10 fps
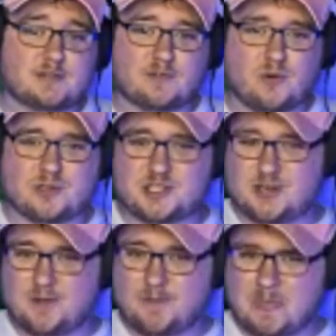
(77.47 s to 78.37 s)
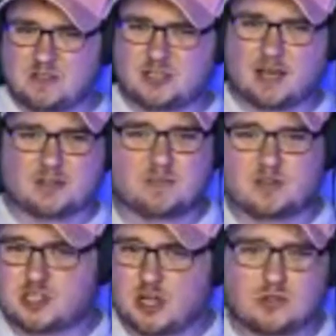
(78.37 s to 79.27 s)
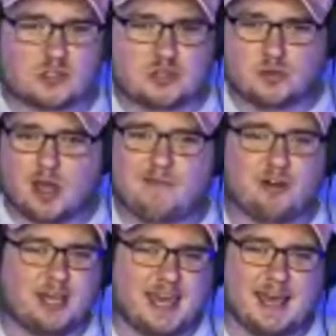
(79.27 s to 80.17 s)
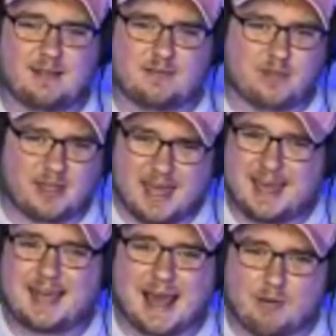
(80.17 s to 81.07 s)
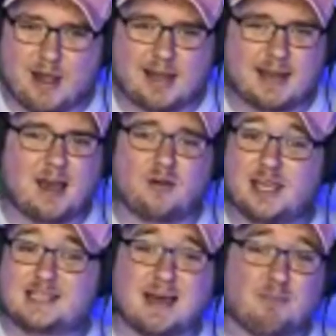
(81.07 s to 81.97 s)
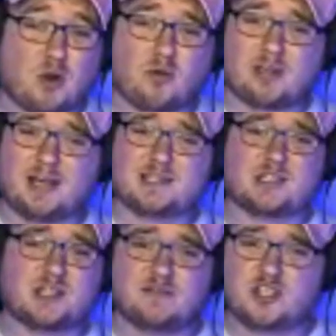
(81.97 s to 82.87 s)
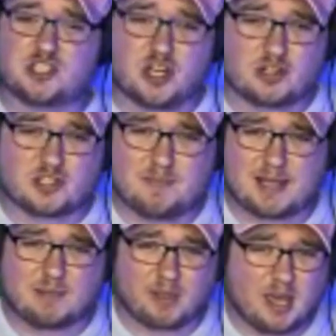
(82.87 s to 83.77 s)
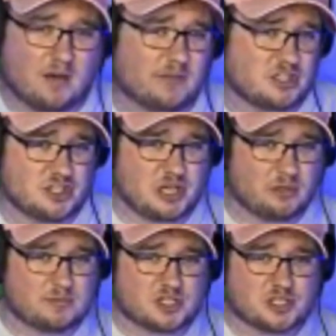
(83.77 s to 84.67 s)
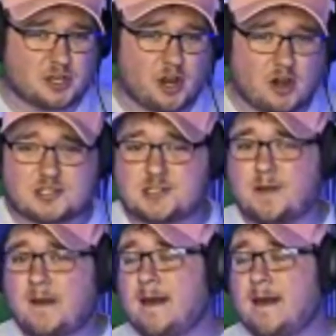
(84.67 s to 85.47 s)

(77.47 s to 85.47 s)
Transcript: Of course, she tells him the snows are too covered. They can't get out right now. He's got broken legs and stuff. She's nursing him back up to health because she's told him she's a nurse.